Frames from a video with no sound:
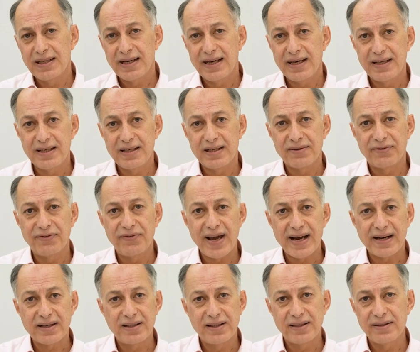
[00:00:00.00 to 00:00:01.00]
in an
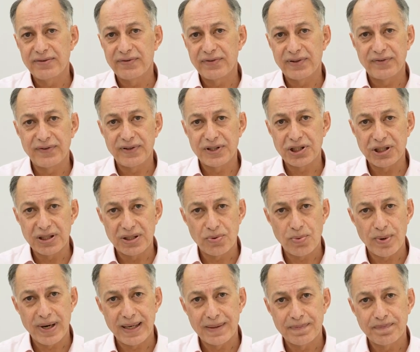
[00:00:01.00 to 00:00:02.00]
effective, efficient
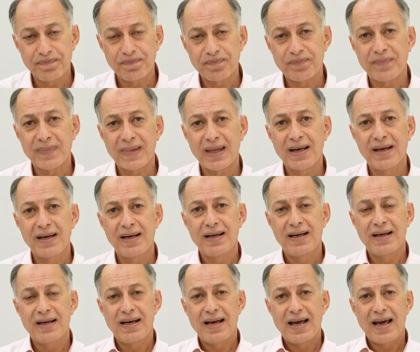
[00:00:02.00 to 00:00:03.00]
way.
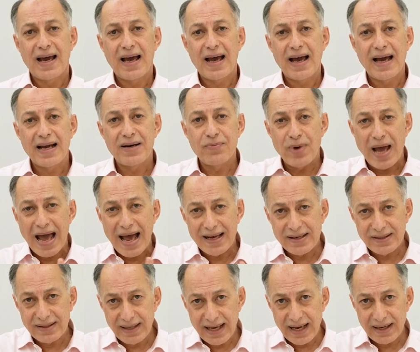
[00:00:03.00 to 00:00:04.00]
And
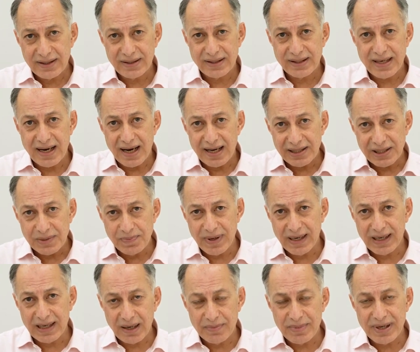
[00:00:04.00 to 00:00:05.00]
as that starts
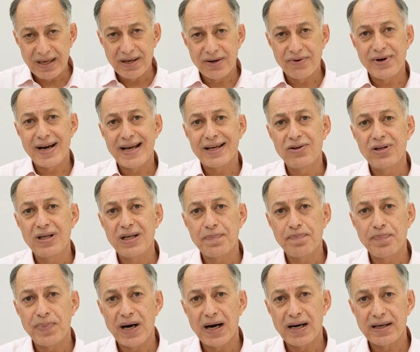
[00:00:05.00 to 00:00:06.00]
becoming a regular
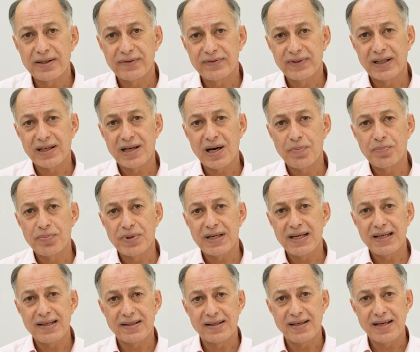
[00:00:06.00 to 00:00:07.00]
part of the
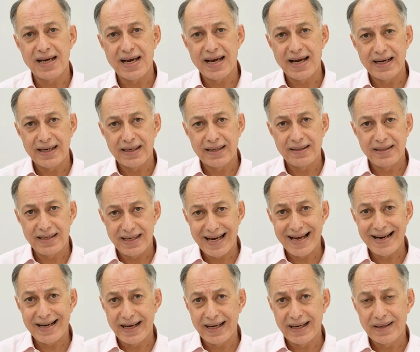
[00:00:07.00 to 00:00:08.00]
company's
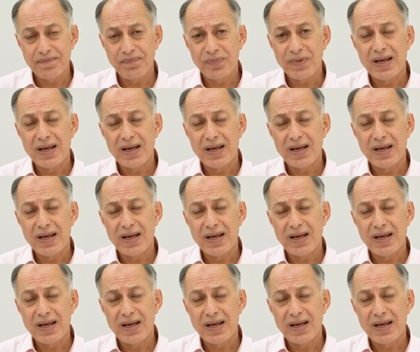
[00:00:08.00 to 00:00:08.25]
DNA,